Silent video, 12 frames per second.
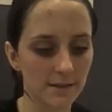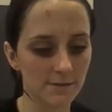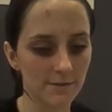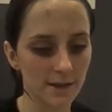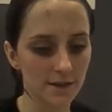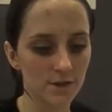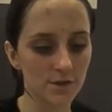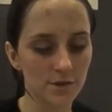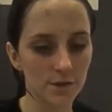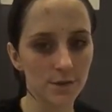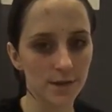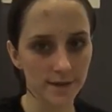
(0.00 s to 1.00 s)
effect of the
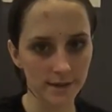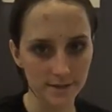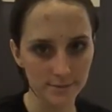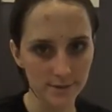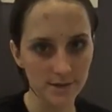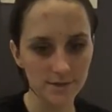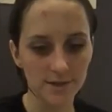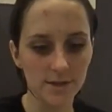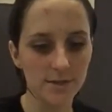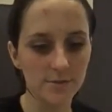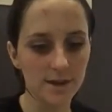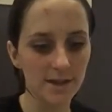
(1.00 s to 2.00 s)
oil as well. So
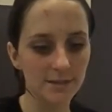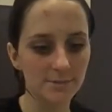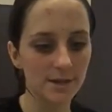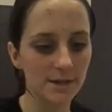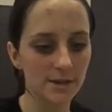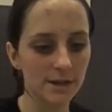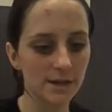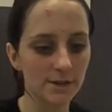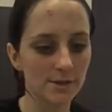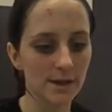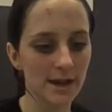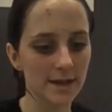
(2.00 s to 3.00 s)
the raspberry
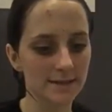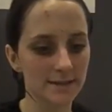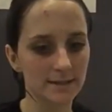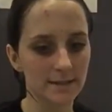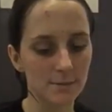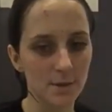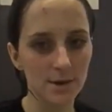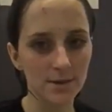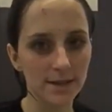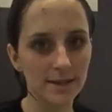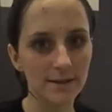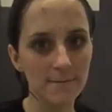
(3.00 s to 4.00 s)
oil acts as an
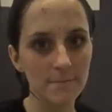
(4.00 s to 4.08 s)
emollient